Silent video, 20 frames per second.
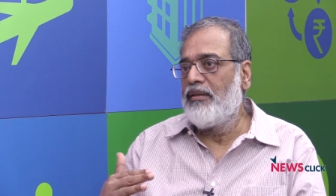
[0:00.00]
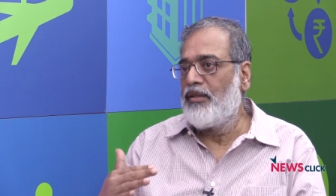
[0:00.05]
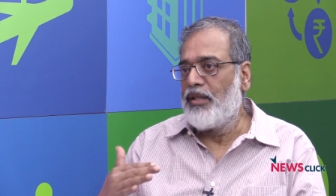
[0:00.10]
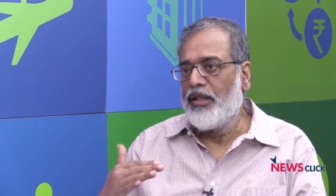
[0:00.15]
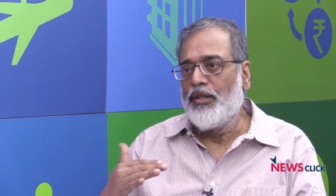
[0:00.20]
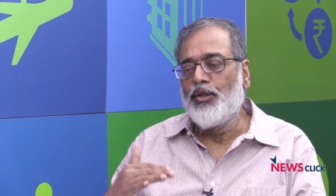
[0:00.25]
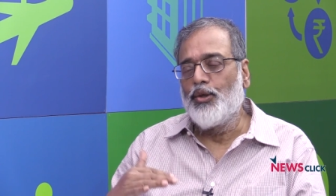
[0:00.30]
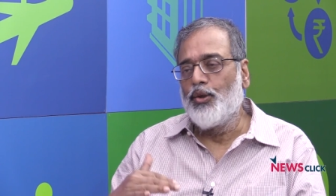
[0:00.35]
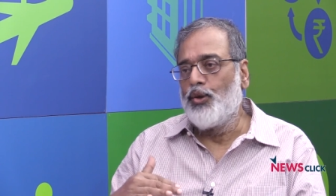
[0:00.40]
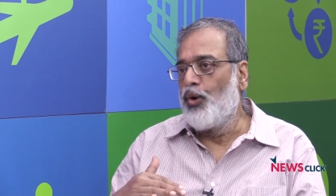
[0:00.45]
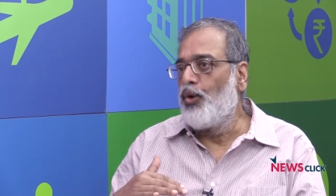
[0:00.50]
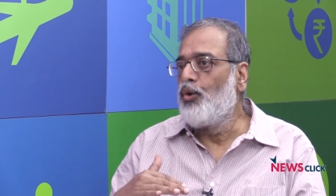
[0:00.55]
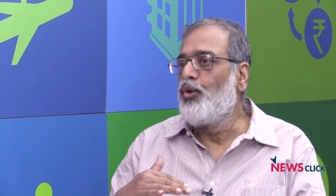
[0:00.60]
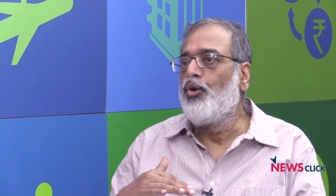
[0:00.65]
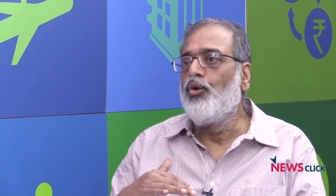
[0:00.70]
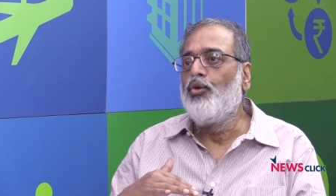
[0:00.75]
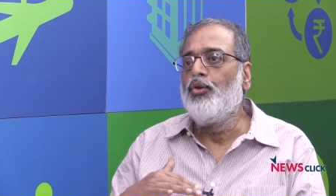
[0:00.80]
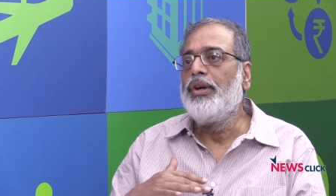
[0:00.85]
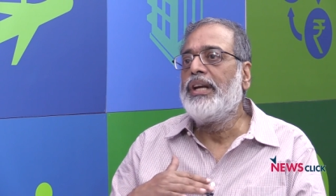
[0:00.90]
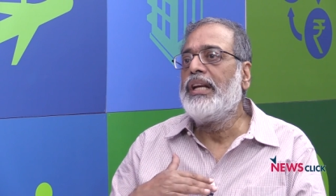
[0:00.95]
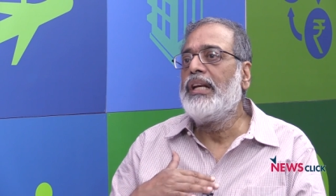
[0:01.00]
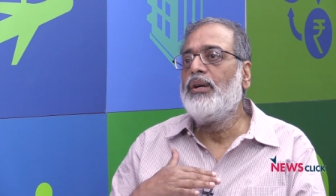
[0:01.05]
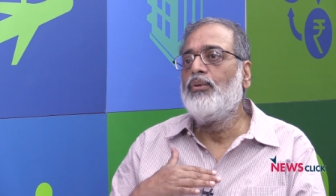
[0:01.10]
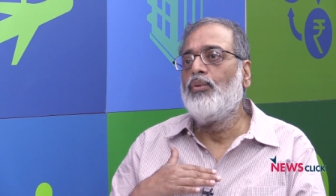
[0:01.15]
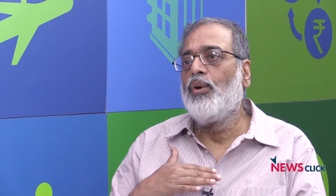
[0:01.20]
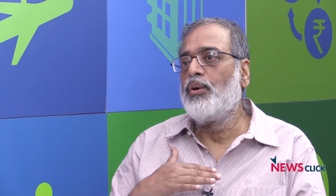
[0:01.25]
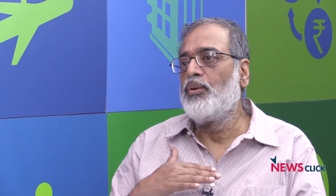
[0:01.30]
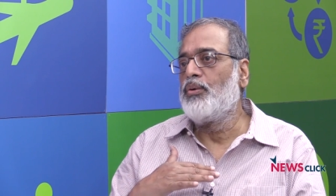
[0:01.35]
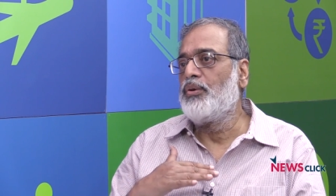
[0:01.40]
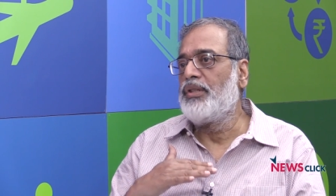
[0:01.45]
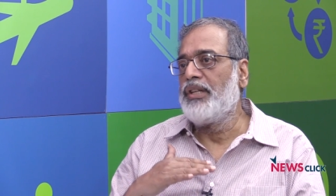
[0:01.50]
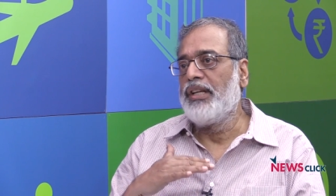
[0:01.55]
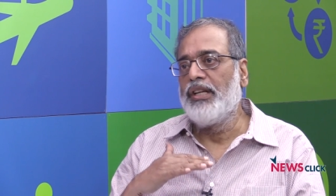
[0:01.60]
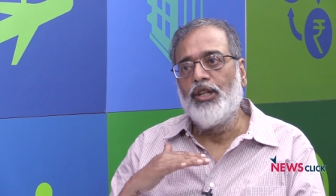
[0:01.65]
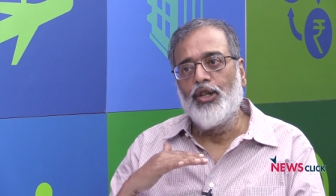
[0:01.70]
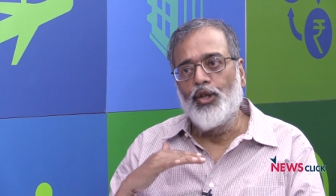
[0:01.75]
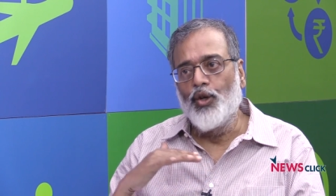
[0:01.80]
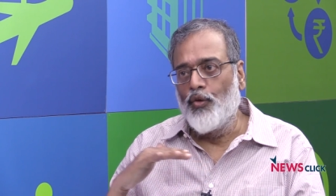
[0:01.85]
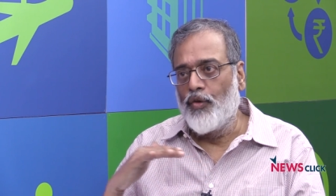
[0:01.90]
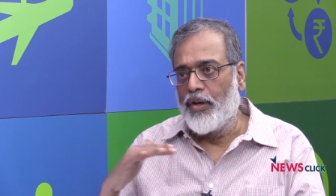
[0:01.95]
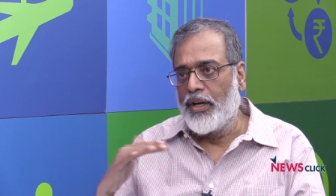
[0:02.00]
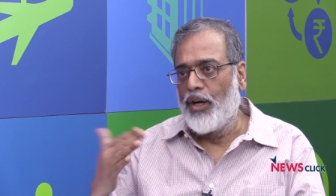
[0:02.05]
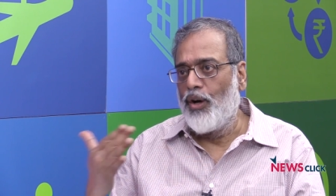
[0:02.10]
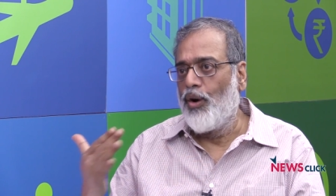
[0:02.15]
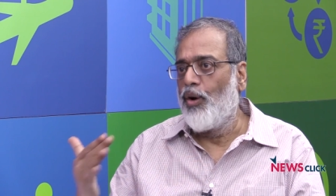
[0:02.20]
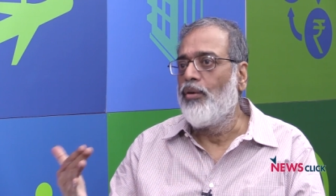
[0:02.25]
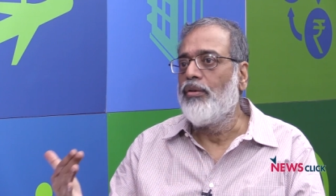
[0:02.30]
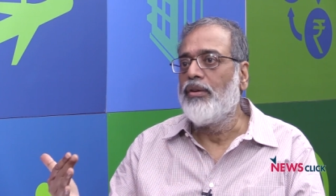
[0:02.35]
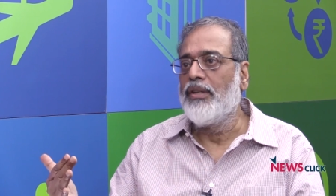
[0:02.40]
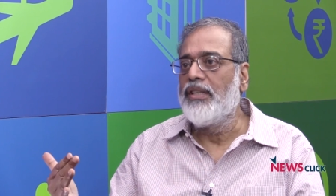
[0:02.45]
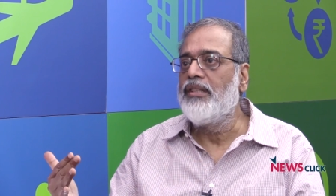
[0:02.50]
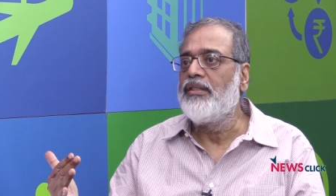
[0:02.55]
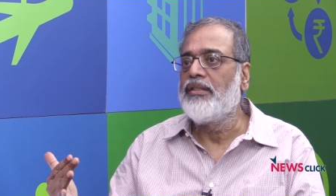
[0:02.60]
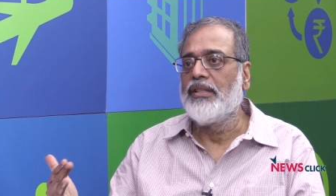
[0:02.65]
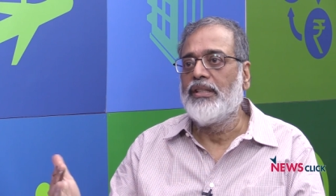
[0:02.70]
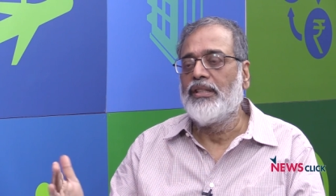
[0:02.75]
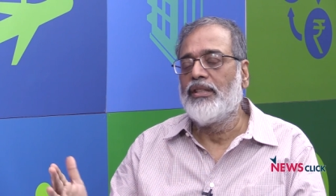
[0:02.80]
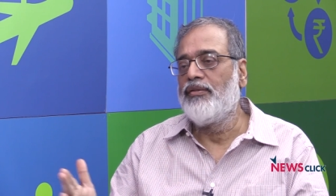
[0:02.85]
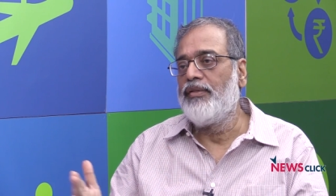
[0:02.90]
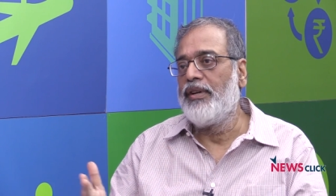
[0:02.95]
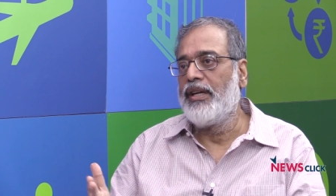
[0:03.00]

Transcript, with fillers: since you don't really want to send it over a long distance